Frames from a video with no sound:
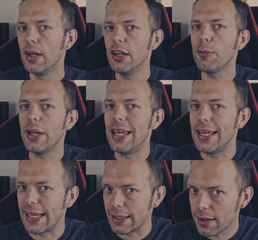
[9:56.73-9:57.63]

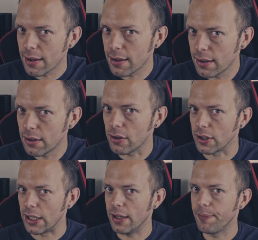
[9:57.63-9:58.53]
length
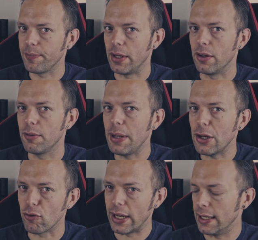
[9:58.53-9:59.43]
on it. You know, it's a
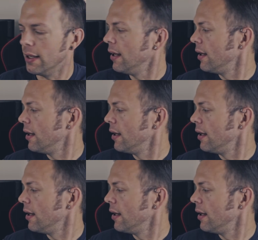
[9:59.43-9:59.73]
bit green.